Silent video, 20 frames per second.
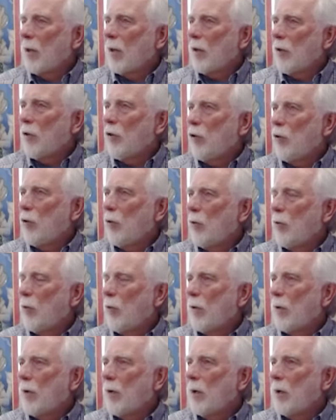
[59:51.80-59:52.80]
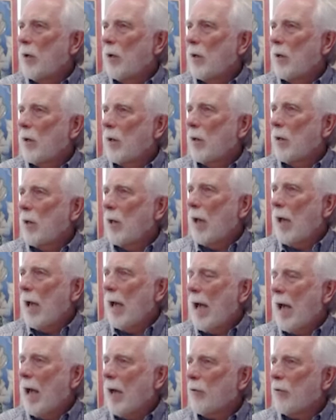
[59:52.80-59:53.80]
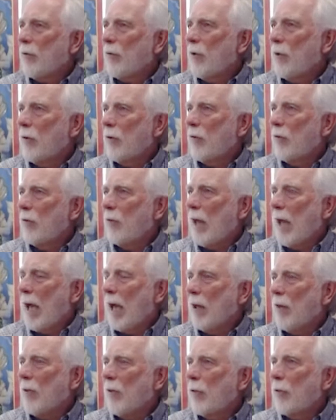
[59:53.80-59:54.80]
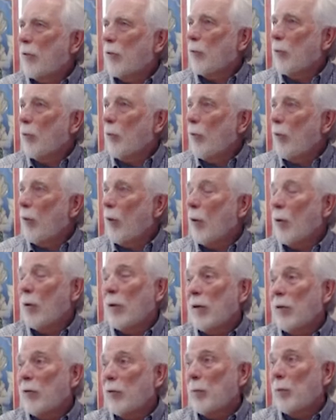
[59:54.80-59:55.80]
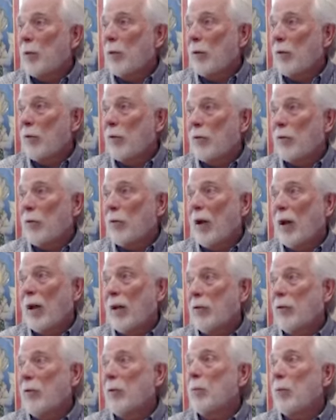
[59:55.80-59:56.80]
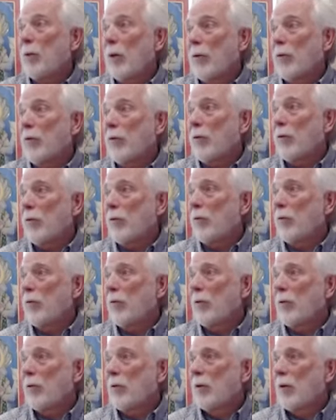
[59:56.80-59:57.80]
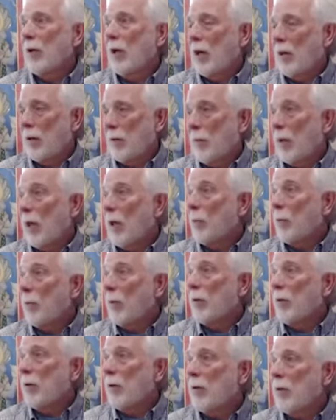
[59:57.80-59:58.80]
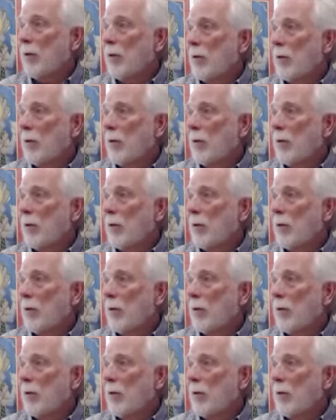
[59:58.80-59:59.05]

you access that through the Holy Spirit's grace and presence, in my opinion.